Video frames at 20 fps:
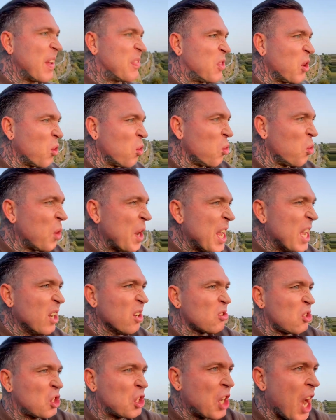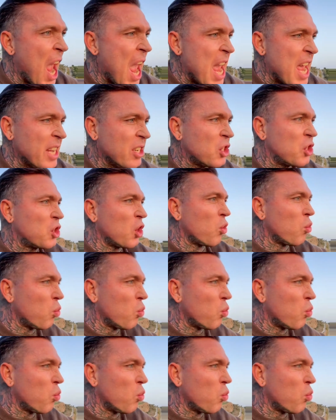that the real change, the